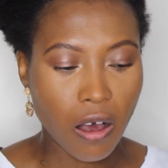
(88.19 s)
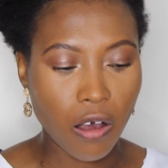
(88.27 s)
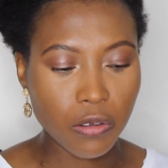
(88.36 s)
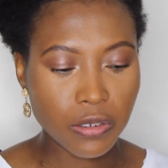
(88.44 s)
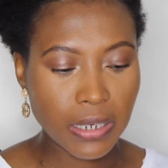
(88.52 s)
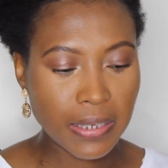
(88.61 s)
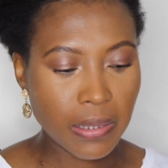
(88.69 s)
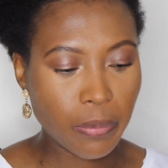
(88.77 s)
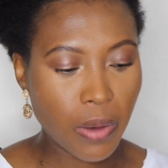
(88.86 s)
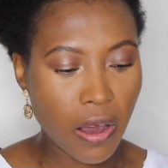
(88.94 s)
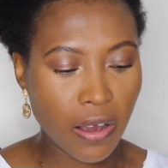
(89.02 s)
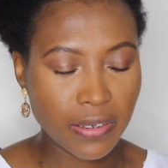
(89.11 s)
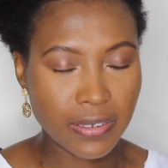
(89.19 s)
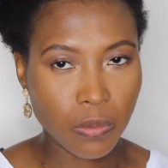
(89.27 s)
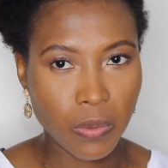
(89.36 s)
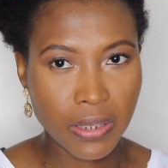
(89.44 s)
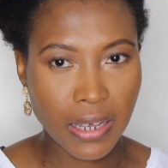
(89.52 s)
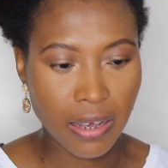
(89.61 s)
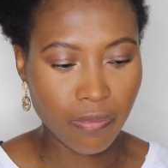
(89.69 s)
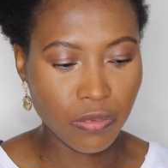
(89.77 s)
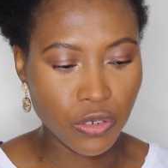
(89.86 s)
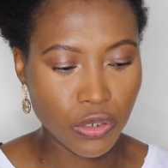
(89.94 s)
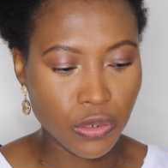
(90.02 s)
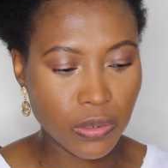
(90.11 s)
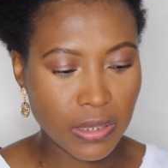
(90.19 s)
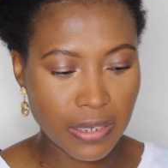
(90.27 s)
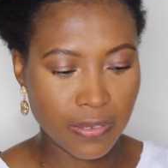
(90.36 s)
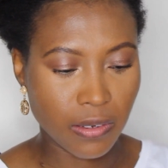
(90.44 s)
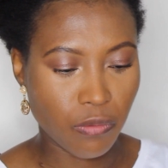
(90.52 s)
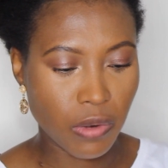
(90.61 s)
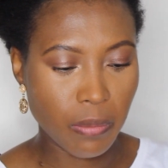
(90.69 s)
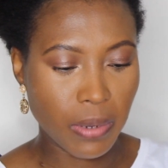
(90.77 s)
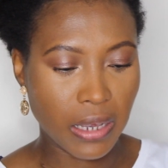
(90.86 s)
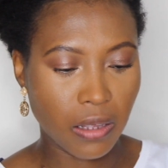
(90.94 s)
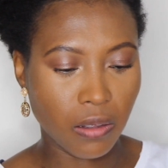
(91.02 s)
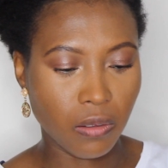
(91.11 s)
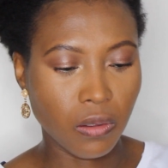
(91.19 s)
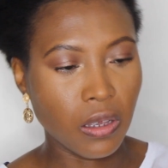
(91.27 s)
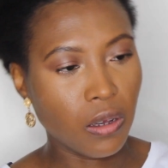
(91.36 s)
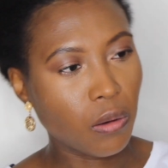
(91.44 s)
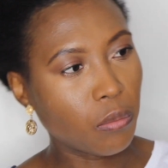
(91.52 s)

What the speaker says: Also in the past, the one that I've used is the Rimmel